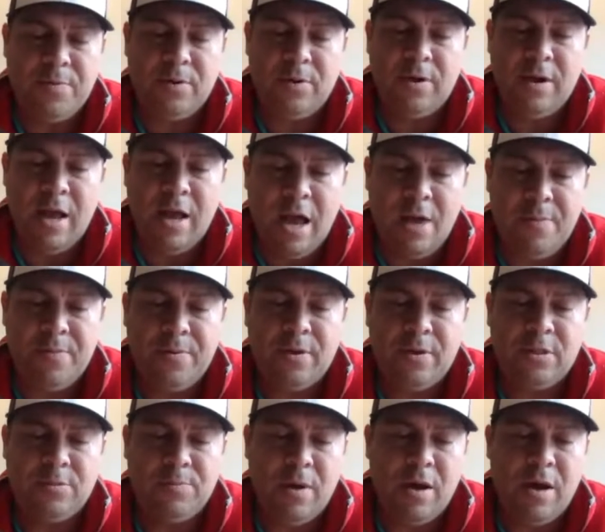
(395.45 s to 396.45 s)
happening
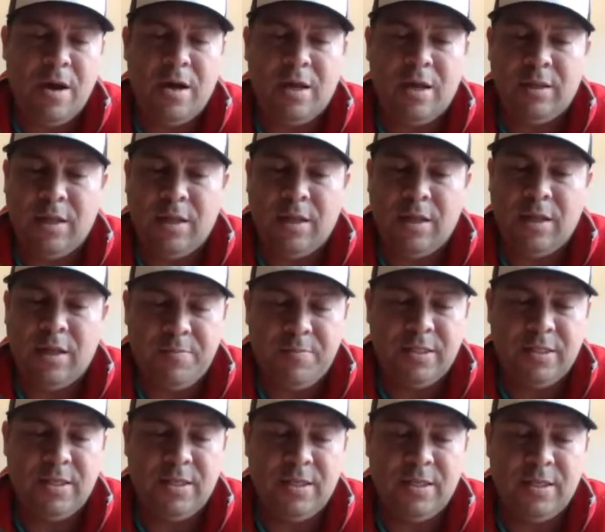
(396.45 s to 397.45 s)
spot, a lot of
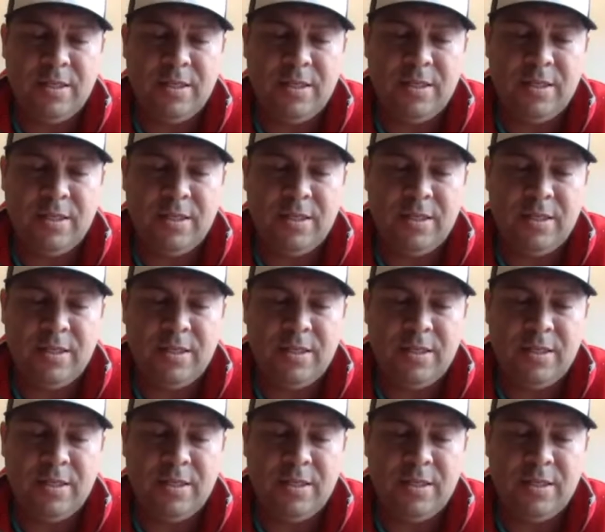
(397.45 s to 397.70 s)
business.